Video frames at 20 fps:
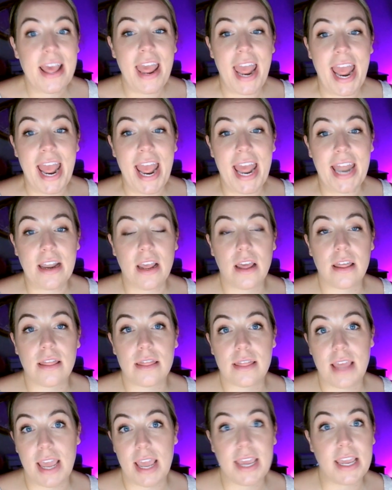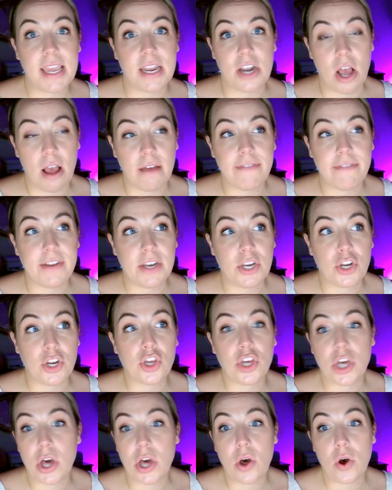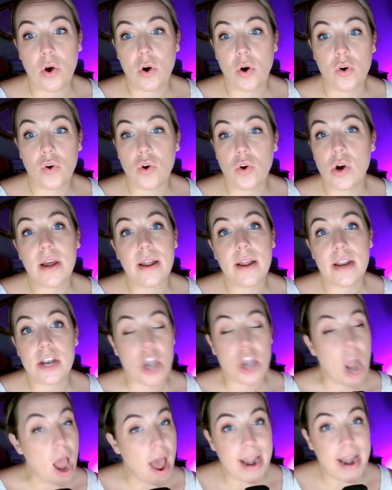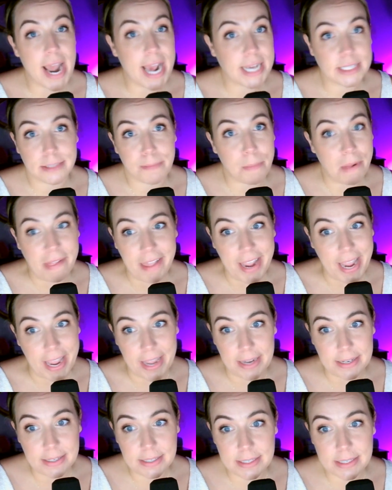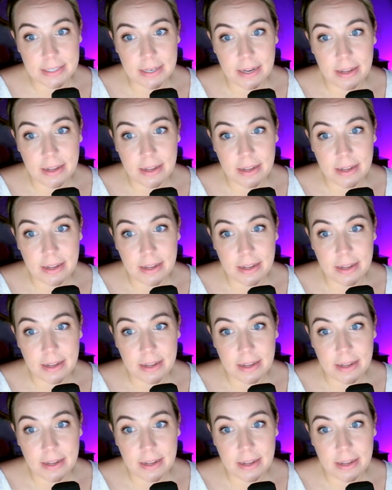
And they can often go not as planned